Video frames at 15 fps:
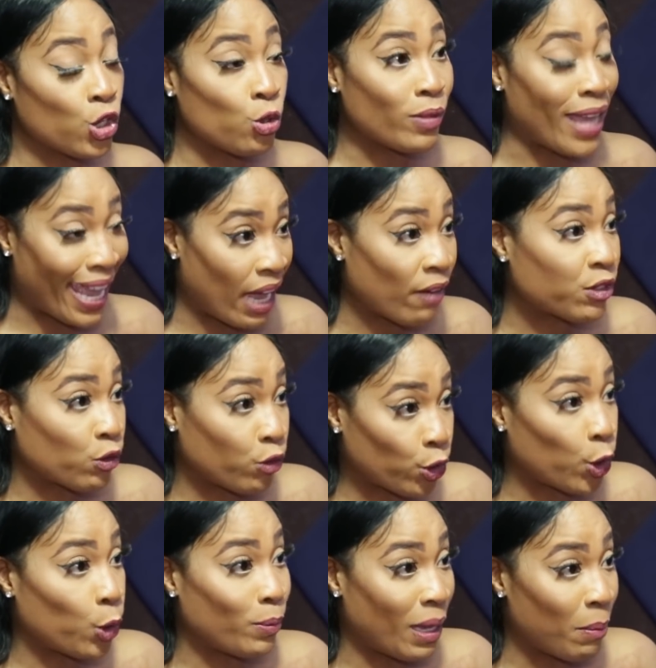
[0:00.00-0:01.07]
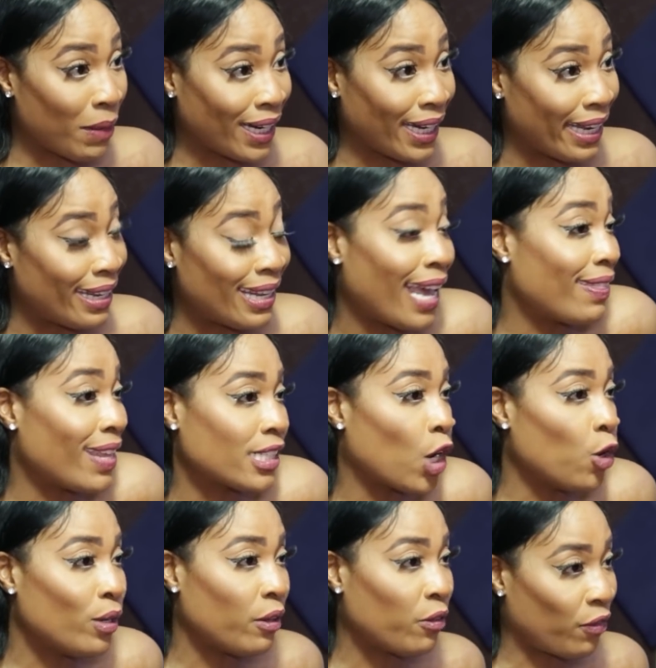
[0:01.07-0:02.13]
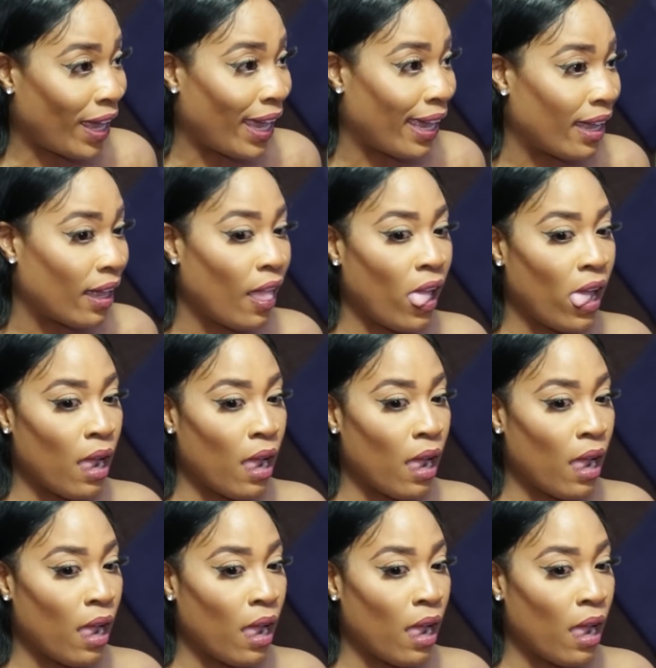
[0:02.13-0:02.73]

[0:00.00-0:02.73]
you they have to recoup their money. Like that's only fair.